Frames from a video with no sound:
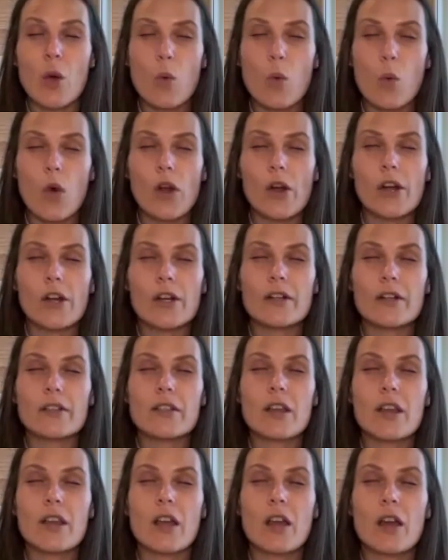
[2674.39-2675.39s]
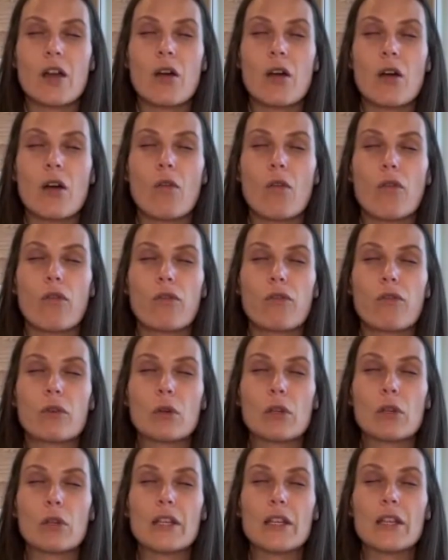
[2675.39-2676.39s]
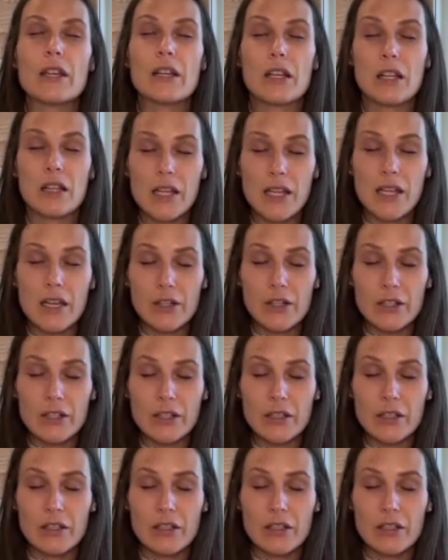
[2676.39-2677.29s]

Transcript: weren't fully cleared,